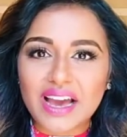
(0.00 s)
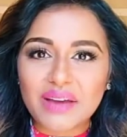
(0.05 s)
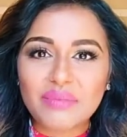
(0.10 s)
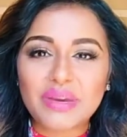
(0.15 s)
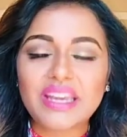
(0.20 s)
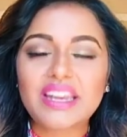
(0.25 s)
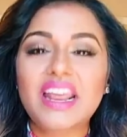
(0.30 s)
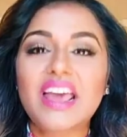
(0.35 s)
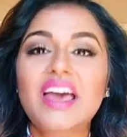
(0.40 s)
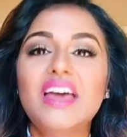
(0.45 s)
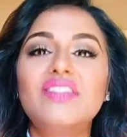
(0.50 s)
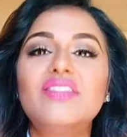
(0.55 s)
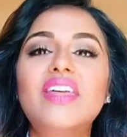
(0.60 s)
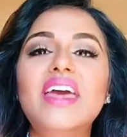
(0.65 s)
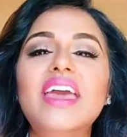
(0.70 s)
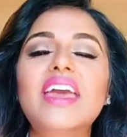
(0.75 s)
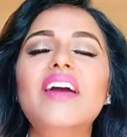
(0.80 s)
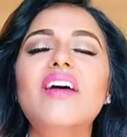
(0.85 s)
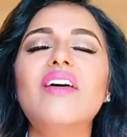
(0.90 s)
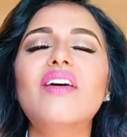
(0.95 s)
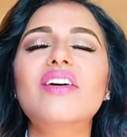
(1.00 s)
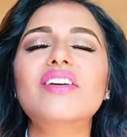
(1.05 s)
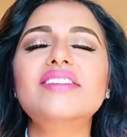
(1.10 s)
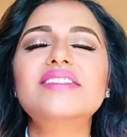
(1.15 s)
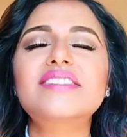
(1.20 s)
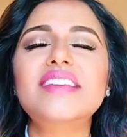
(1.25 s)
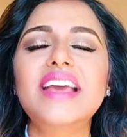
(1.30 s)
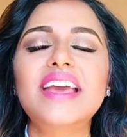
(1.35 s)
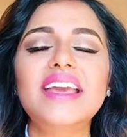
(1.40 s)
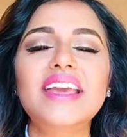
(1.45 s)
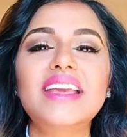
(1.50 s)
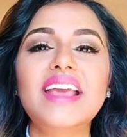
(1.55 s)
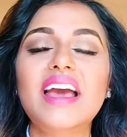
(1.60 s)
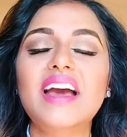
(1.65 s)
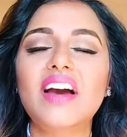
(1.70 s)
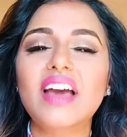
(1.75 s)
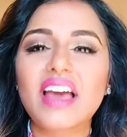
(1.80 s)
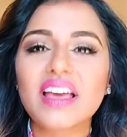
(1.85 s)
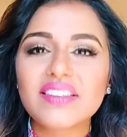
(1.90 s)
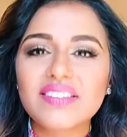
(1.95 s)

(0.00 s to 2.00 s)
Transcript: I mean, they are saying